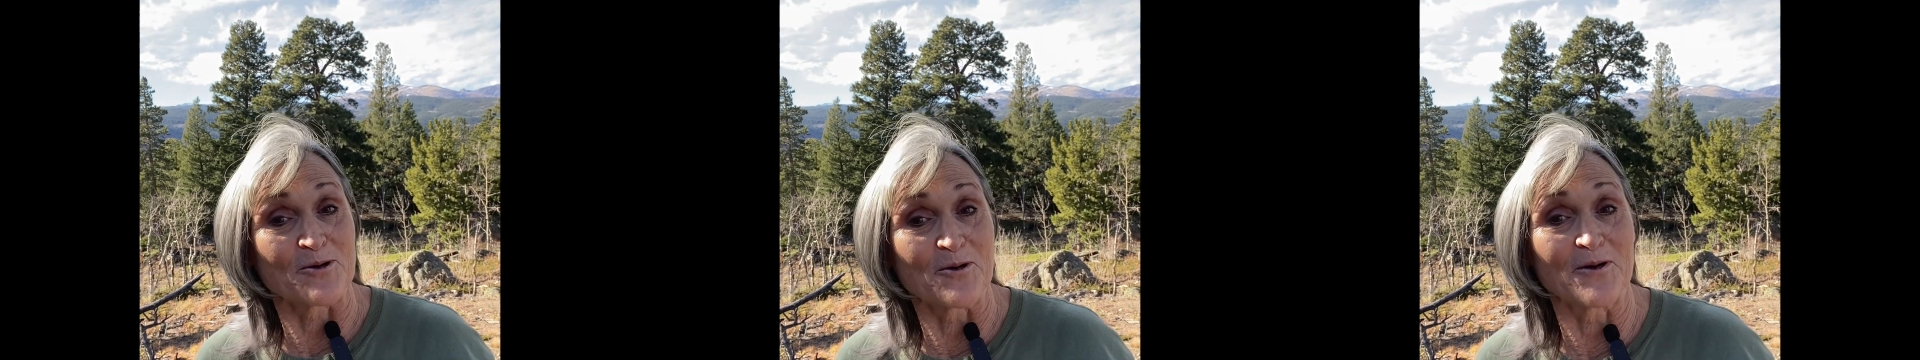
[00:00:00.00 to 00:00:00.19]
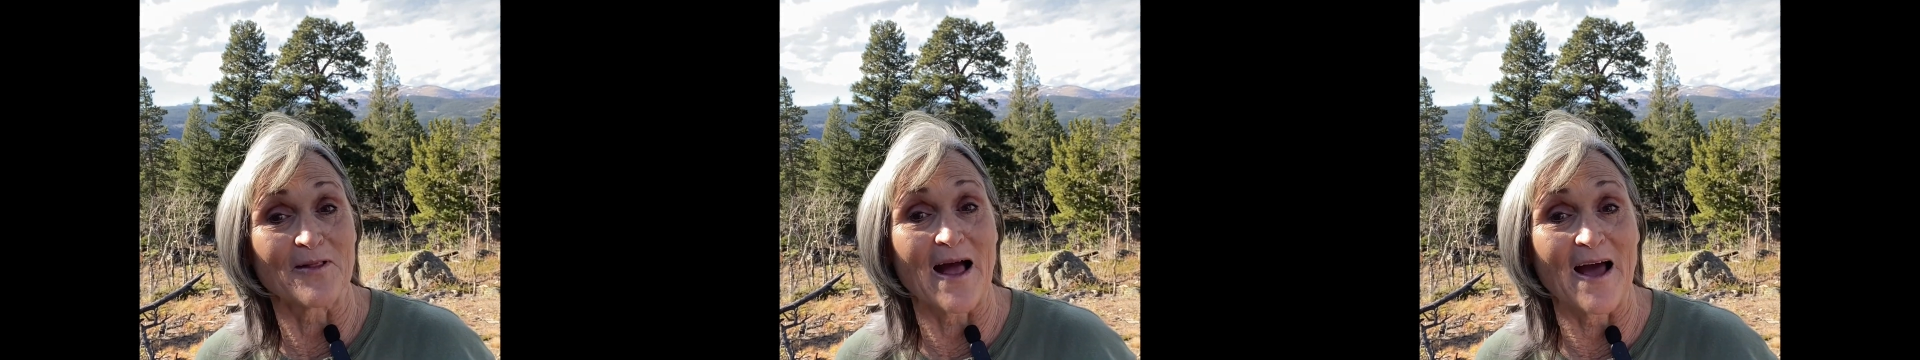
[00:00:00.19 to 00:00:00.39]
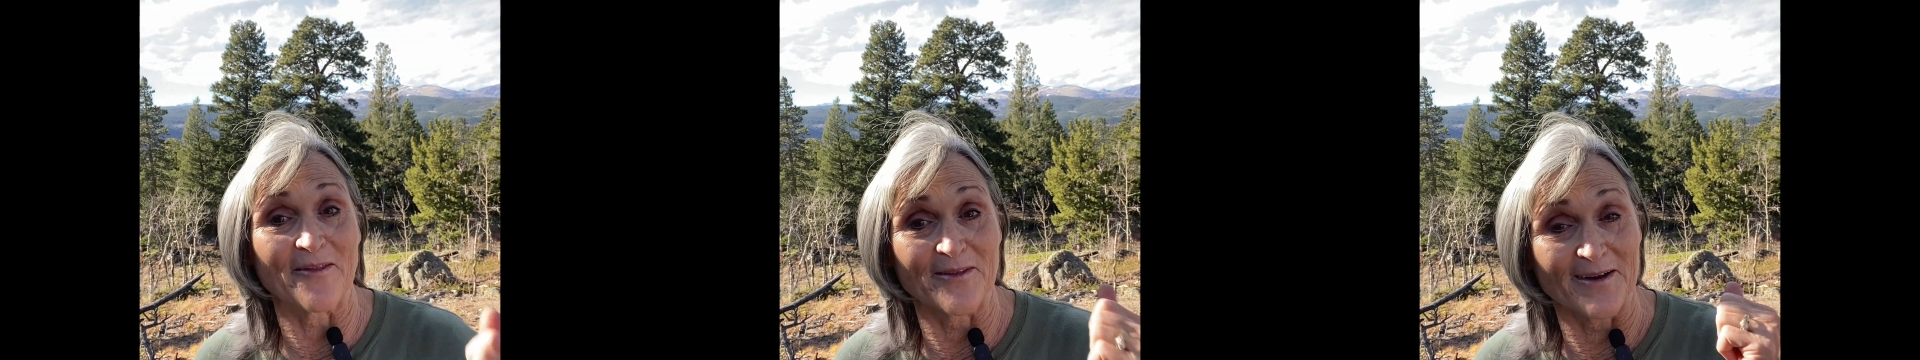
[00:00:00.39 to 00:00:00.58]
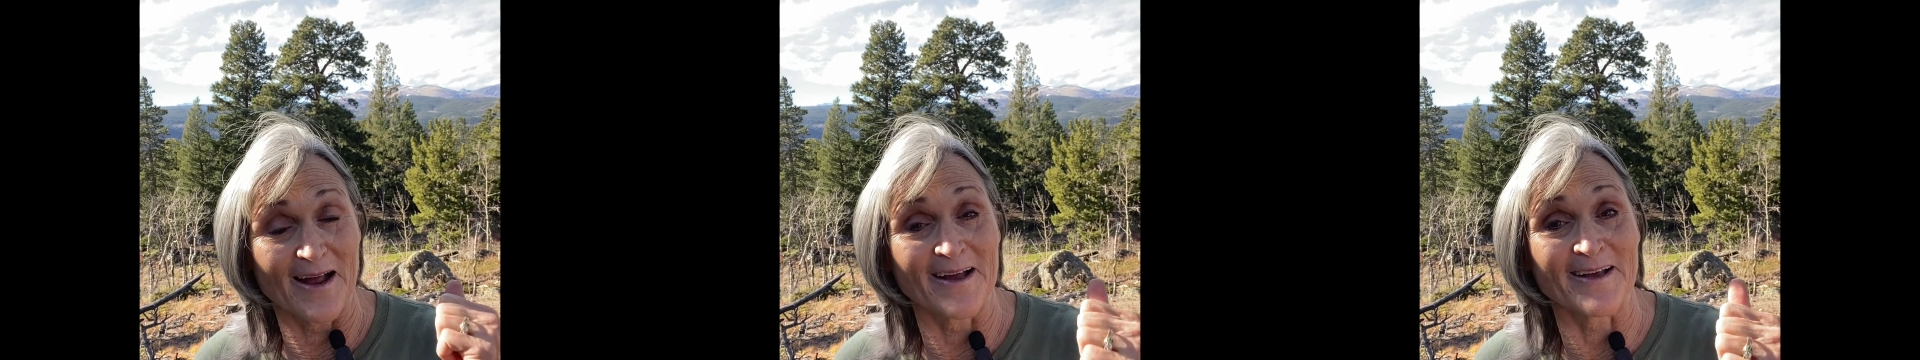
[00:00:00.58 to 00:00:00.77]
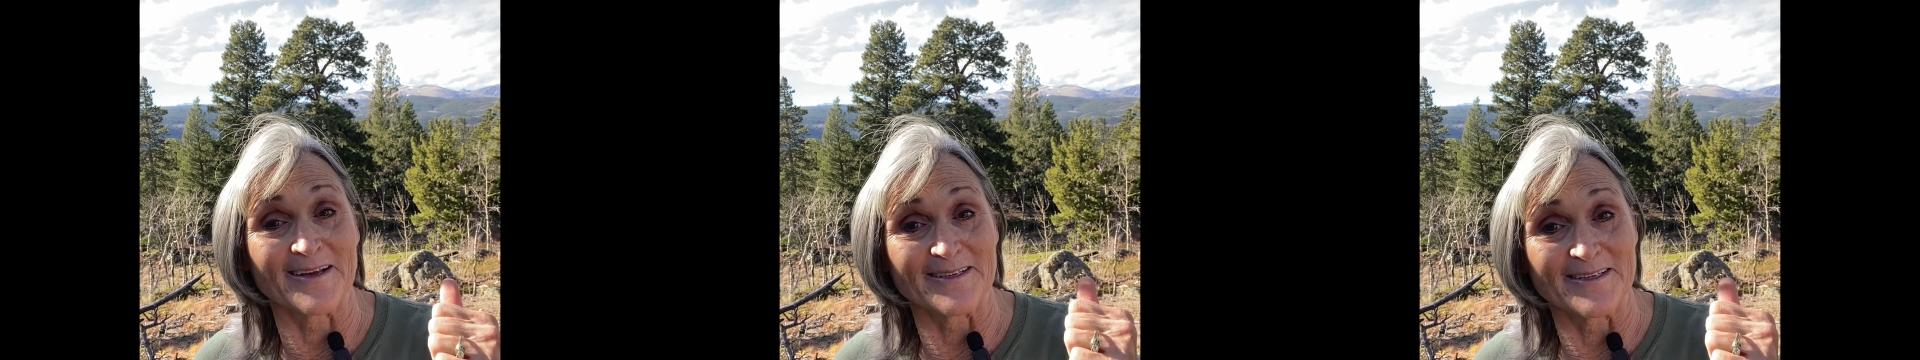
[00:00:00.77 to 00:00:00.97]
glad that I
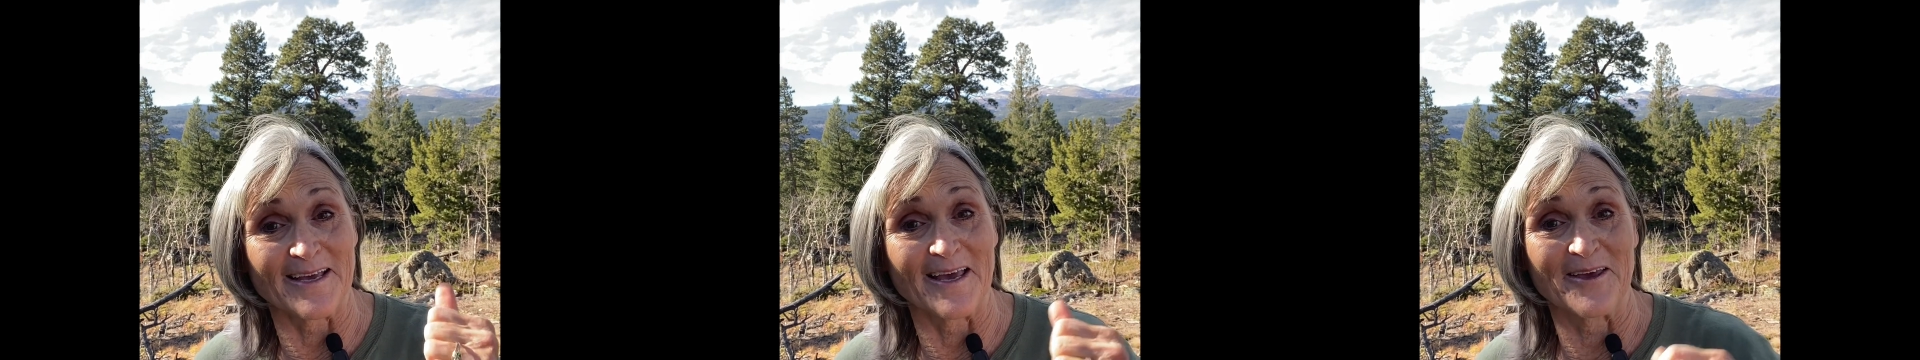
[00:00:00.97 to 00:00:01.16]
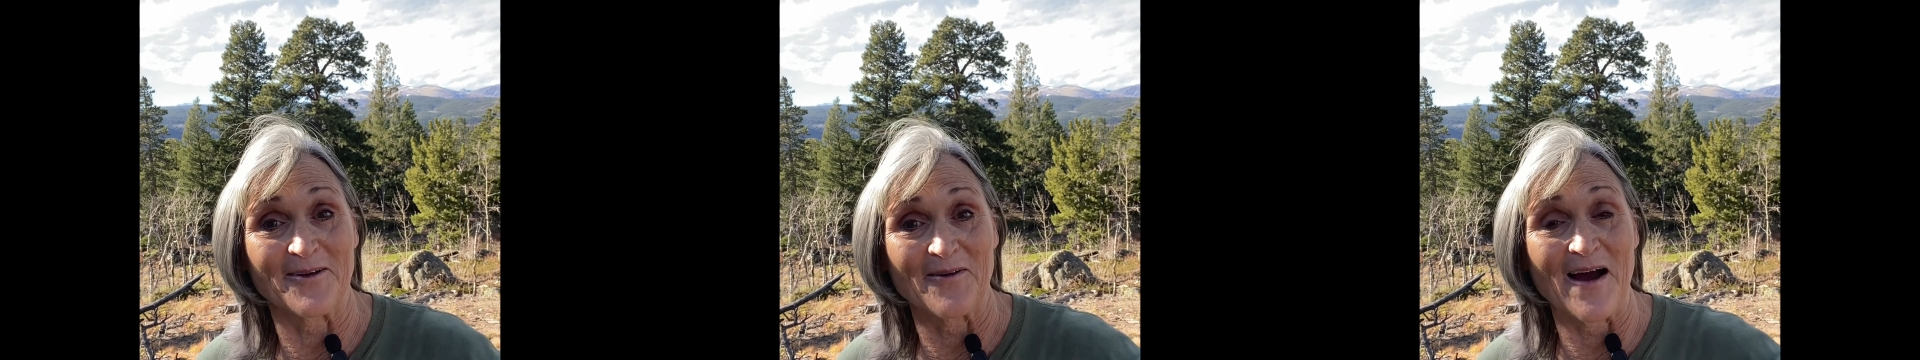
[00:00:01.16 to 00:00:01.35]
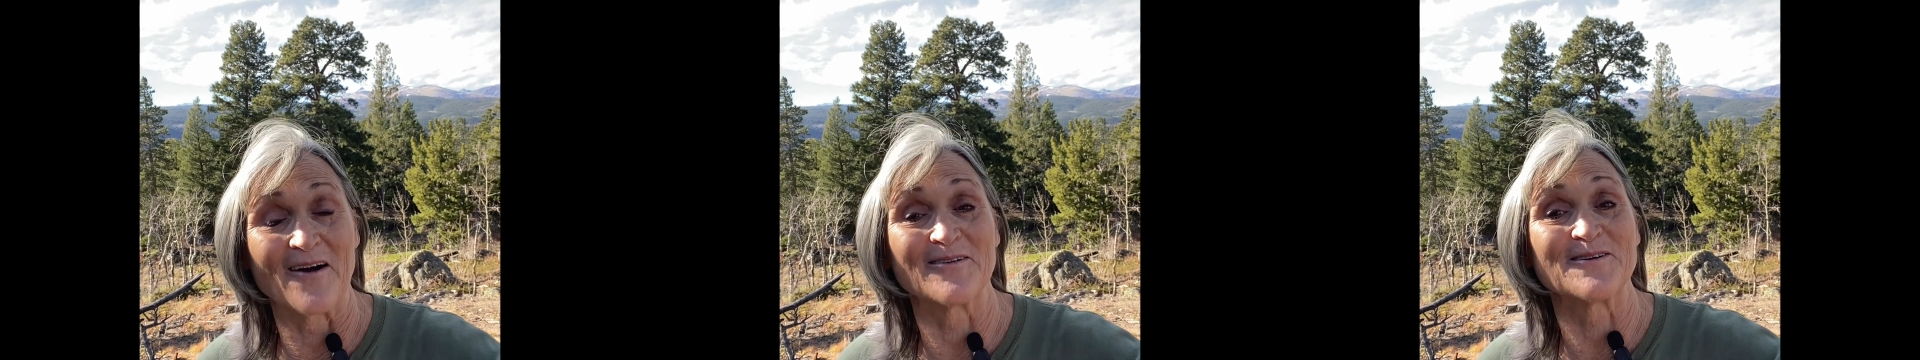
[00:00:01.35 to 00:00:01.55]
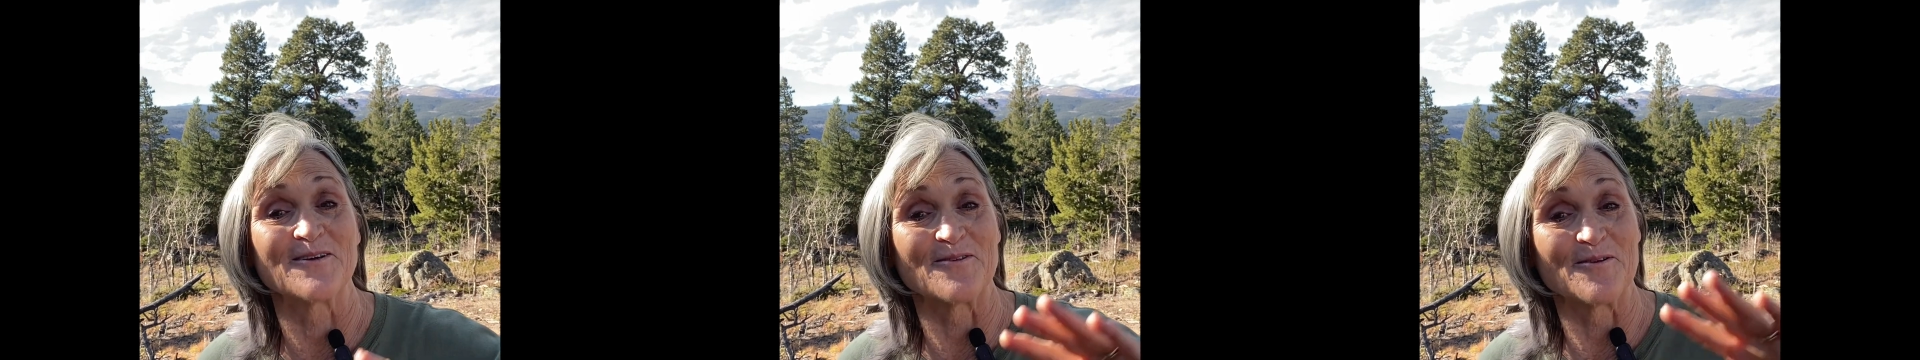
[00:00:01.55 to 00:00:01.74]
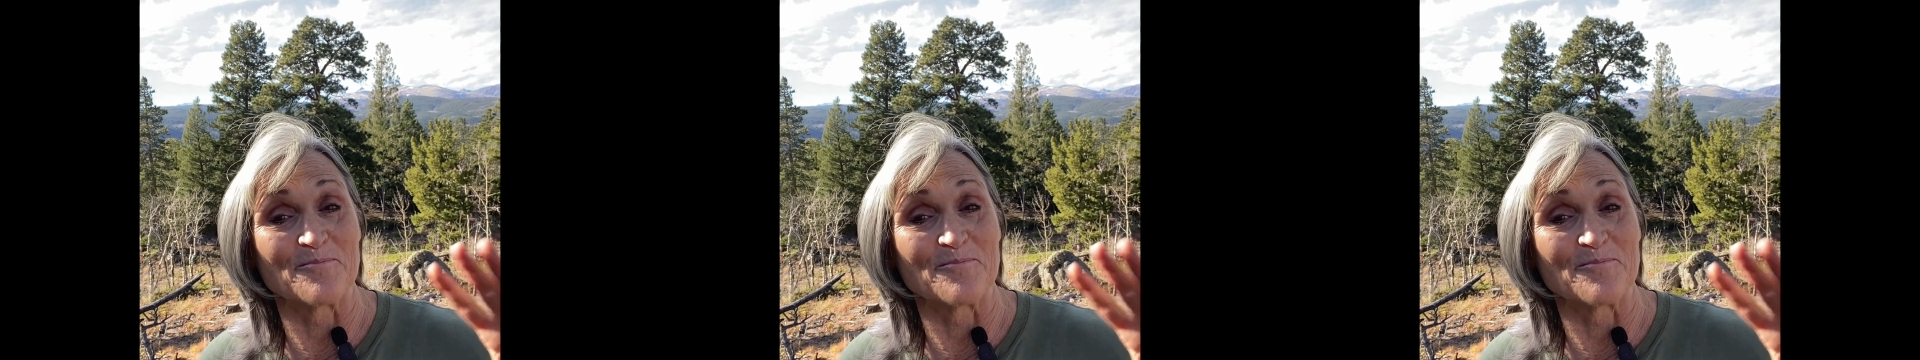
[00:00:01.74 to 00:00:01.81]
could take you out into the